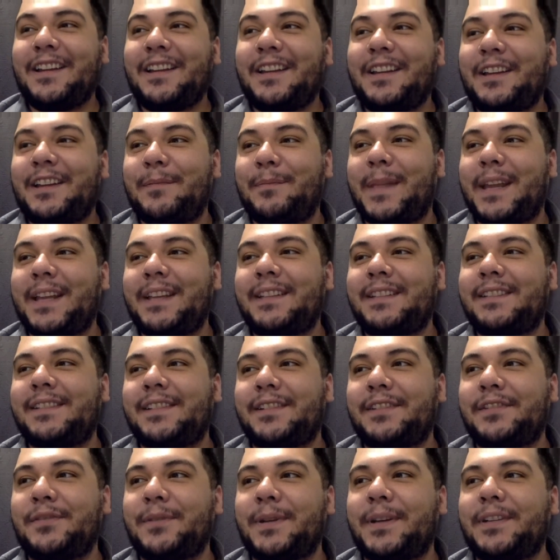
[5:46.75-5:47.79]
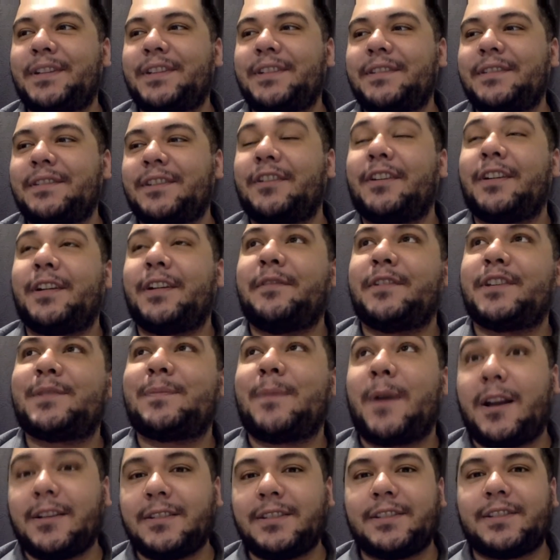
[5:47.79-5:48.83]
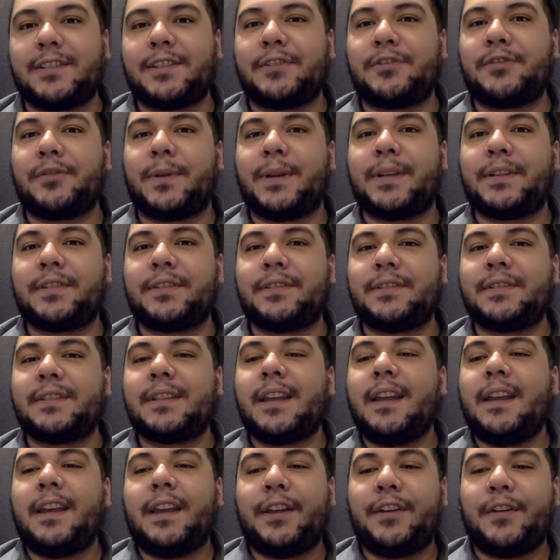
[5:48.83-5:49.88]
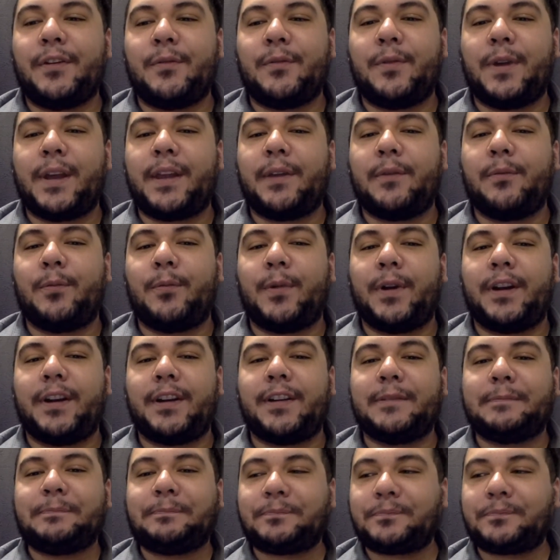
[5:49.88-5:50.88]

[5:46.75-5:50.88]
He makes situations, or he responds to situations in a way where